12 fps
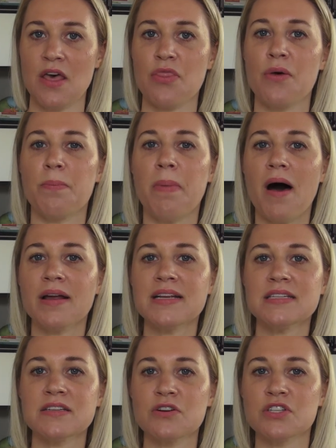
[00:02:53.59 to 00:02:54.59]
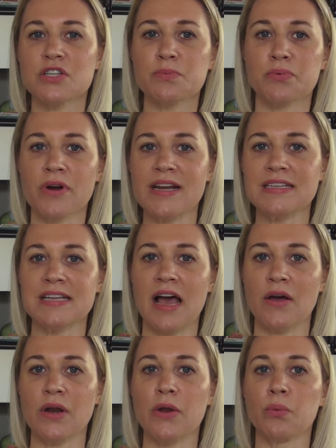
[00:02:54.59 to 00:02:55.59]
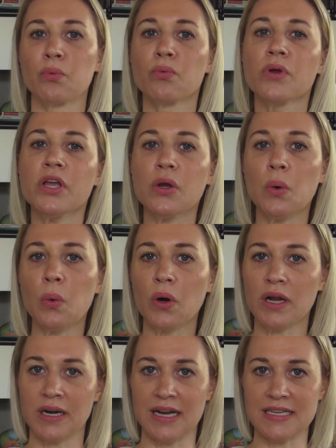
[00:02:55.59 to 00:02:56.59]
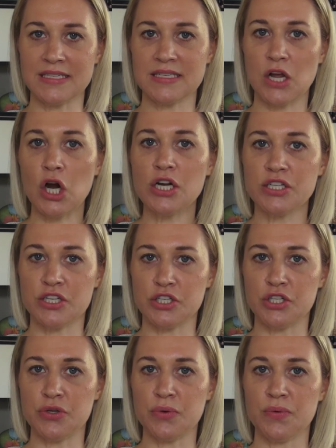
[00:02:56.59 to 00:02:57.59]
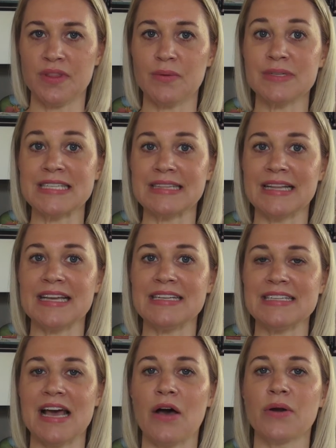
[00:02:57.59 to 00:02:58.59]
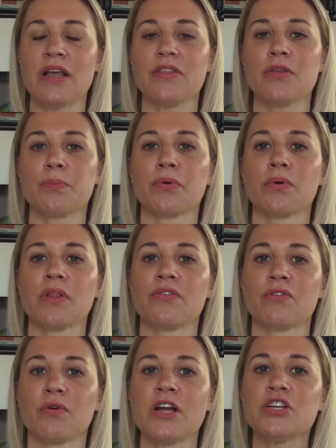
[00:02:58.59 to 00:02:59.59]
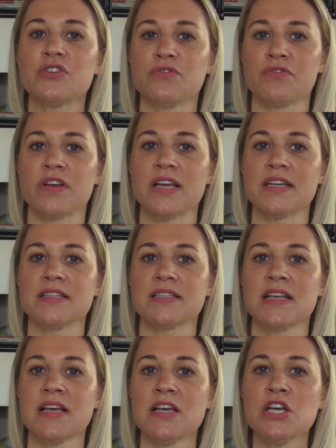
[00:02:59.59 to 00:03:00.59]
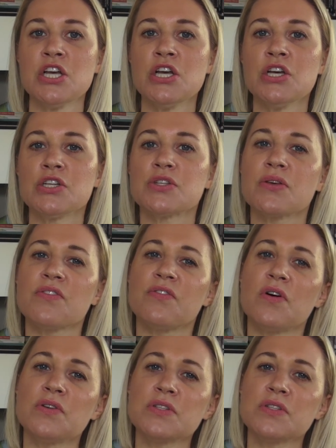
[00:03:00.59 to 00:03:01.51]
the body starts to break down and reorganize scar tissue that was laid down in the proliferation phase so that it follows